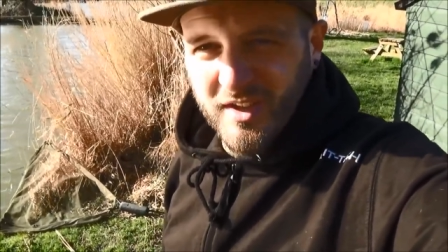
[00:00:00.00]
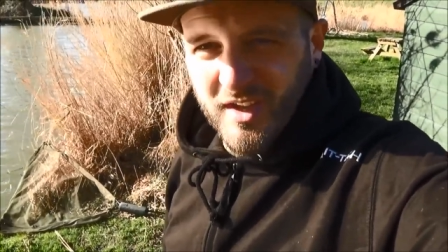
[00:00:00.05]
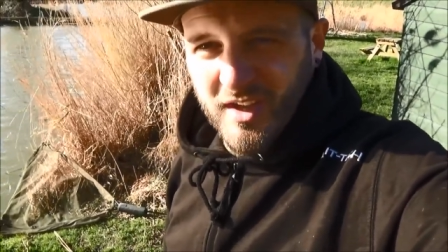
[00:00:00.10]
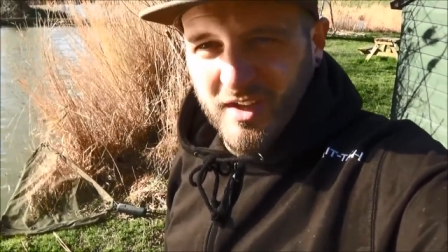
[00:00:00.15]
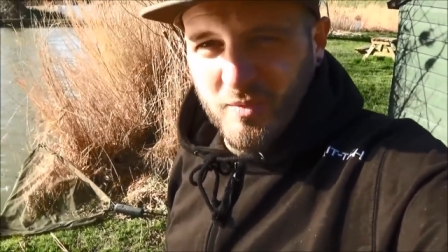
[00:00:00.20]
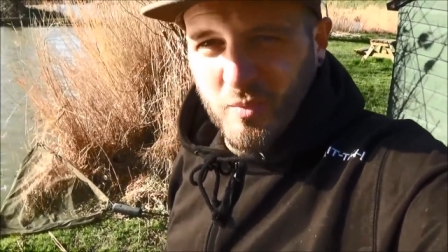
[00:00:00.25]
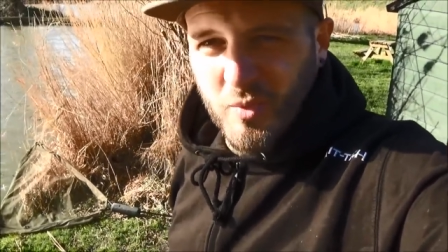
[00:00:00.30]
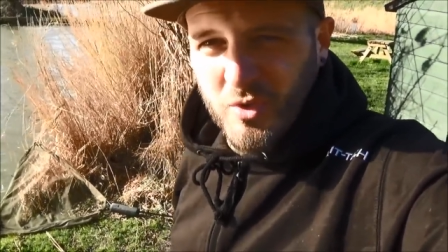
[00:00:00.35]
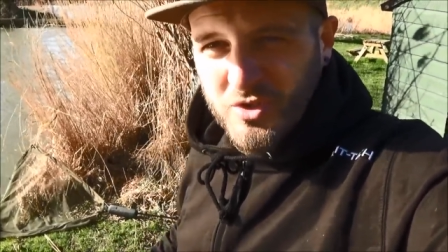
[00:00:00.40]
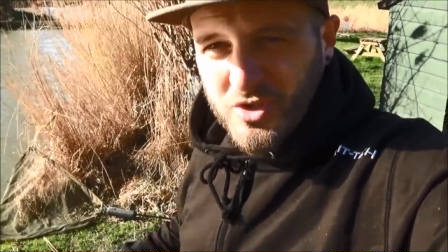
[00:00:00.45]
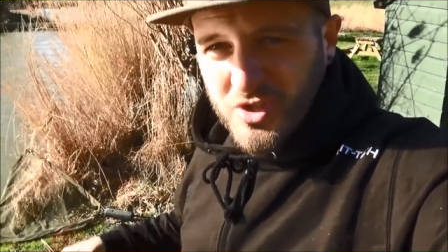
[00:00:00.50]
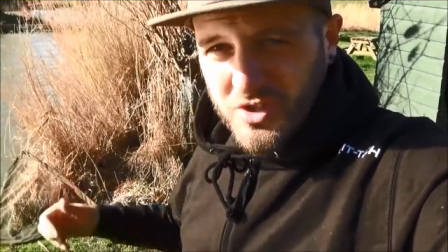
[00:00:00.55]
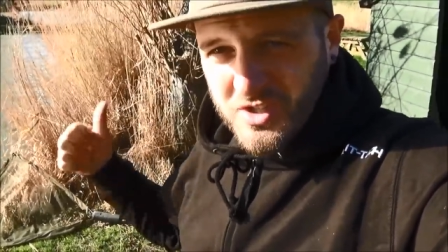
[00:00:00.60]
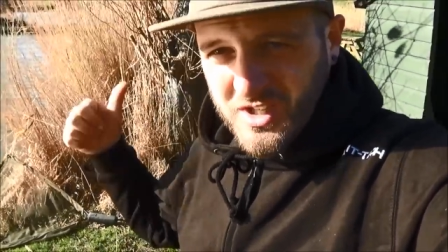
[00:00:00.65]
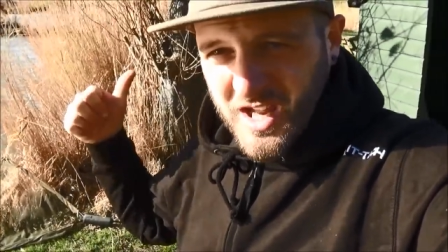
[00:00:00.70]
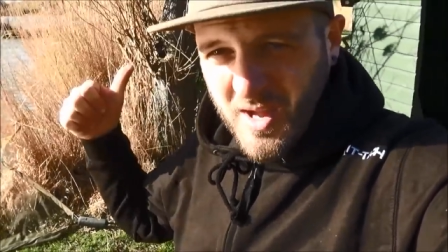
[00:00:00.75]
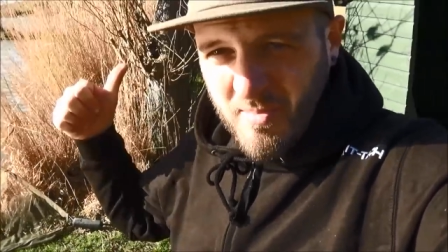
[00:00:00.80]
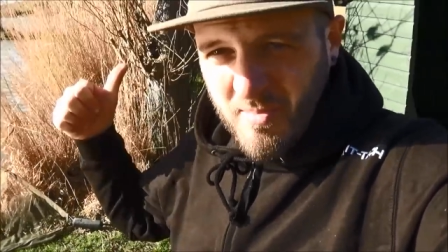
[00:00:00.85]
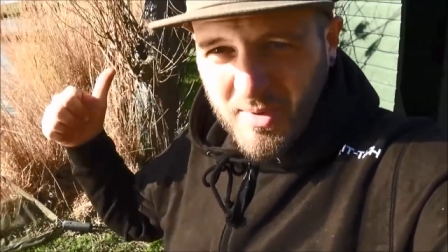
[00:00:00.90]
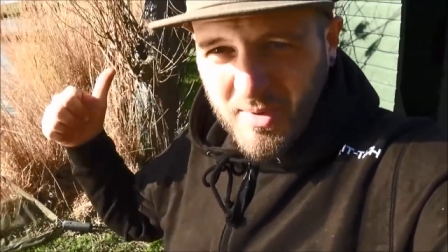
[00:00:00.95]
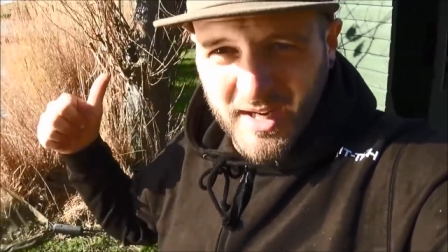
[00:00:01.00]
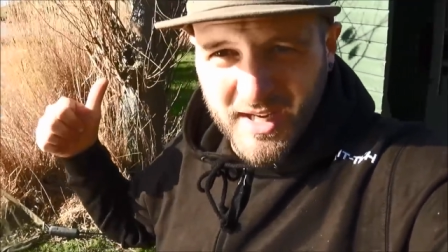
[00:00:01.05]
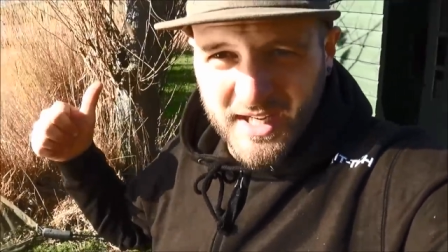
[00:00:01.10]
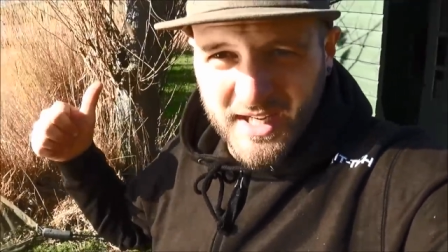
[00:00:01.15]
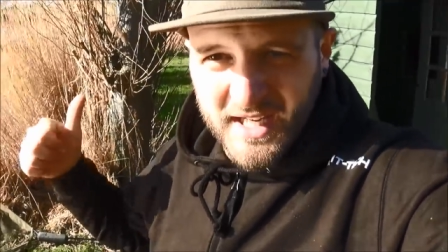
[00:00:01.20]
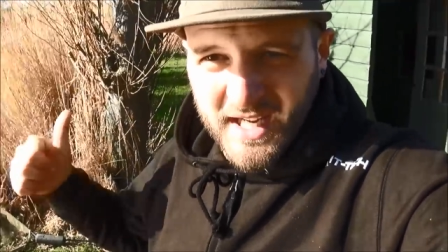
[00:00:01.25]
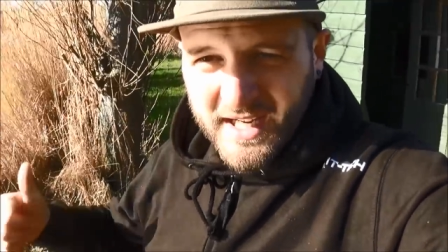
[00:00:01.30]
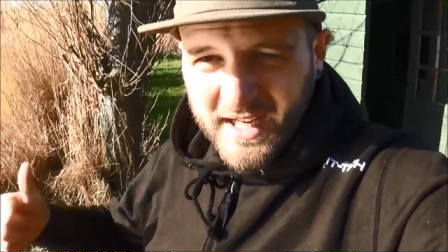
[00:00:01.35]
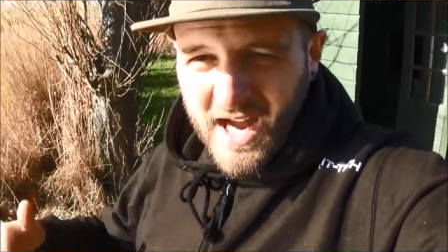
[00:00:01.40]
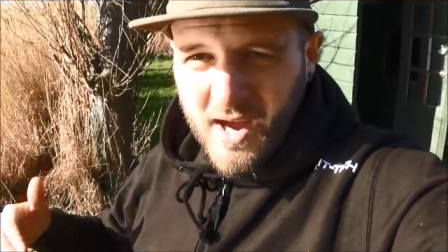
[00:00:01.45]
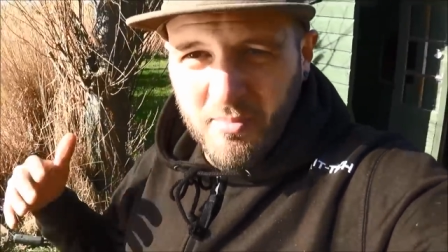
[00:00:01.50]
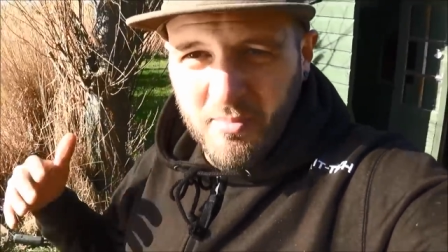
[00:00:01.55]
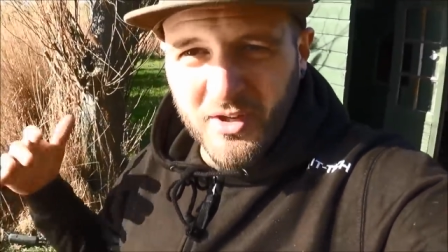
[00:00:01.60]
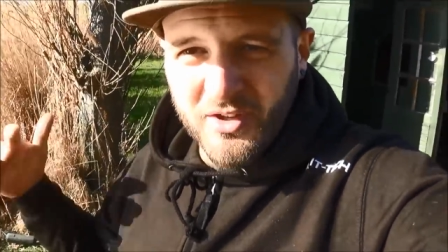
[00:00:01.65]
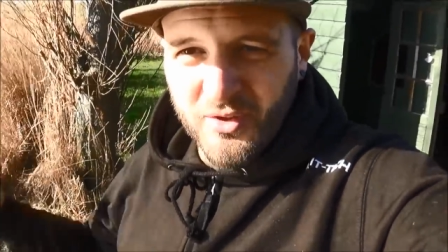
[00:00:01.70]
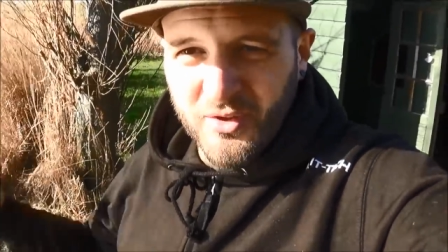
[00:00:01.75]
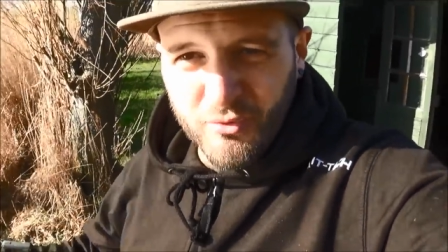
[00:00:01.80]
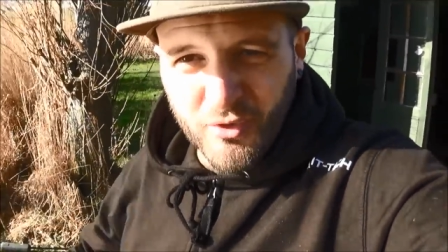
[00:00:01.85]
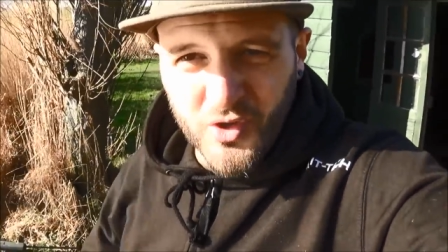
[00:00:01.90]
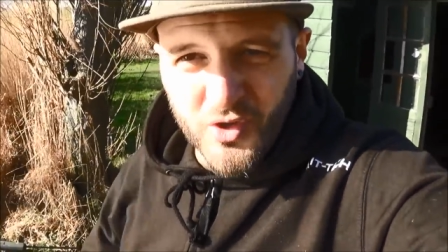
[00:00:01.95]
Yeah, once you step back in that cabin,
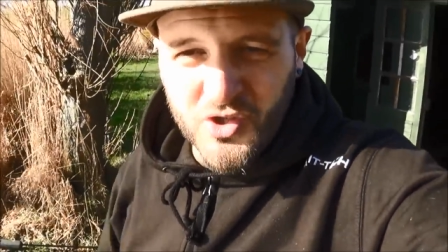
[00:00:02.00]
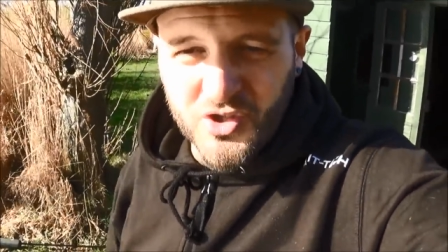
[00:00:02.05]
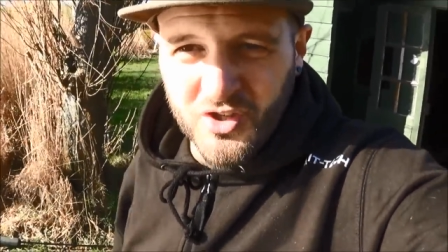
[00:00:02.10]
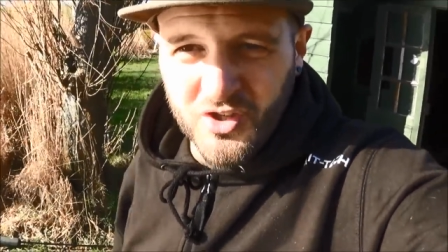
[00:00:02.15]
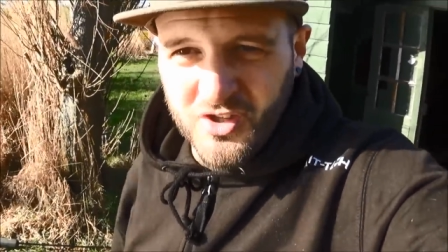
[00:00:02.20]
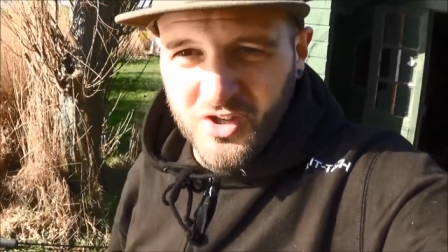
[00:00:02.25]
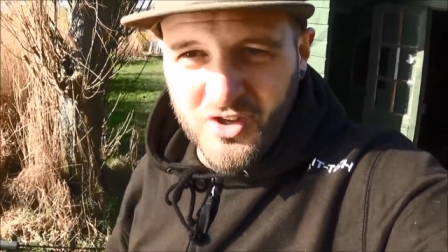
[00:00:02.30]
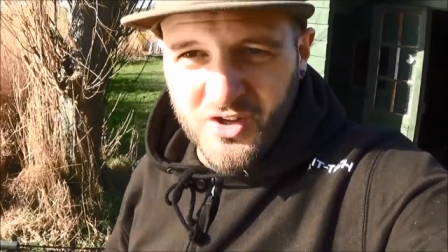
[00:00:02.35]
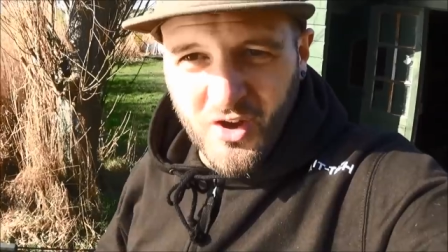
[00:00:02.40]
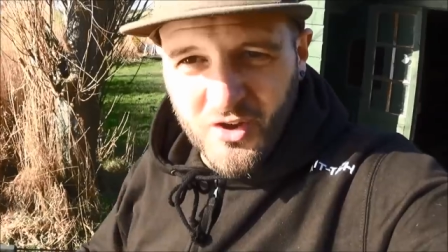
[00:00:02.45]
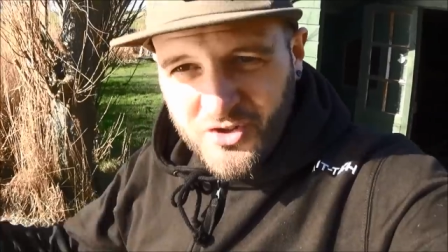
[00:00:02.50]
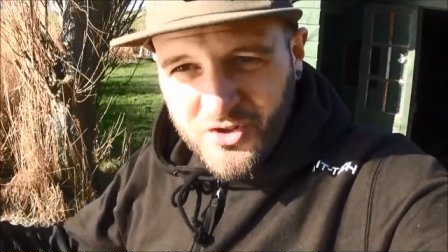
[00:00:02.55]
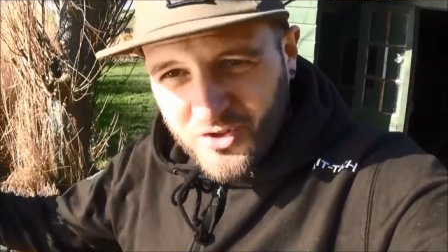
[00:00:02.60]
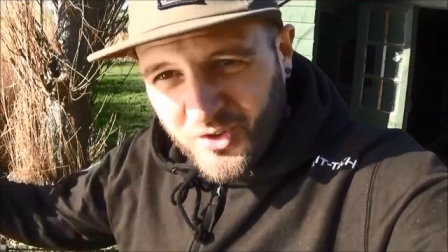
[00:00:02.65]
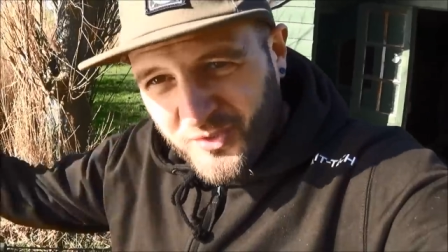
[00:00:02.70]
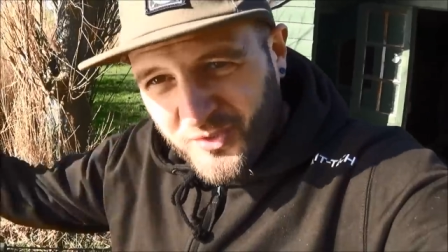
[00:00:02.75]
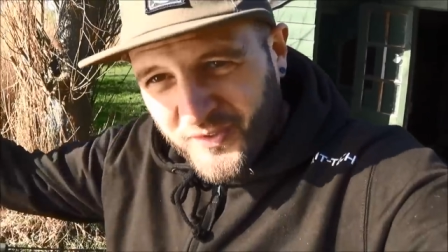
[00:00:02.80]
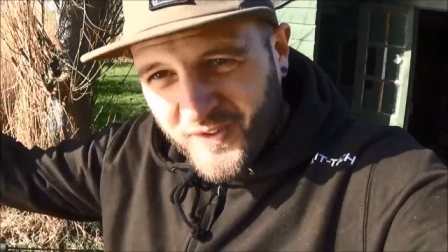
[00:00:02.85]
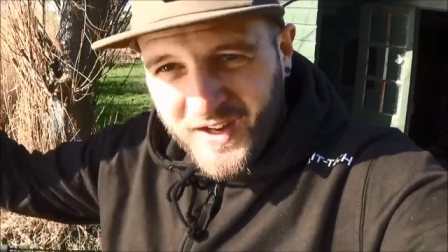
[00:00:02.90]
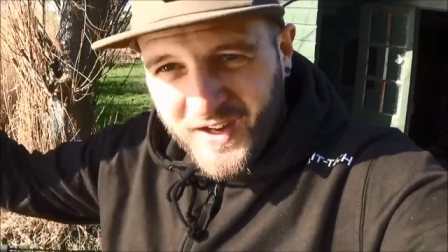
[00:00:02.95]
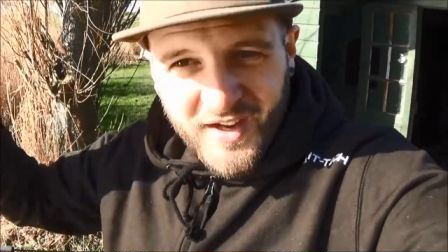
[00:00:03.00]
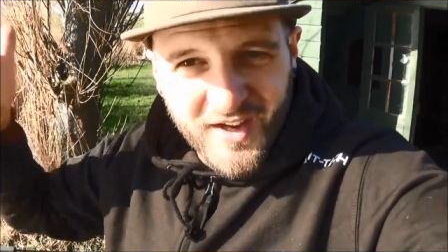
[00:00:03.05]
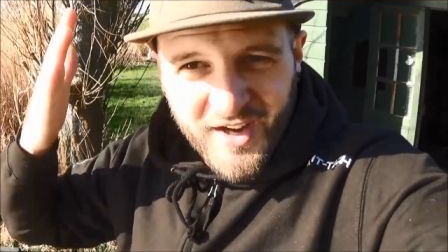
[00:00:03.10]
you're roasting your nuts off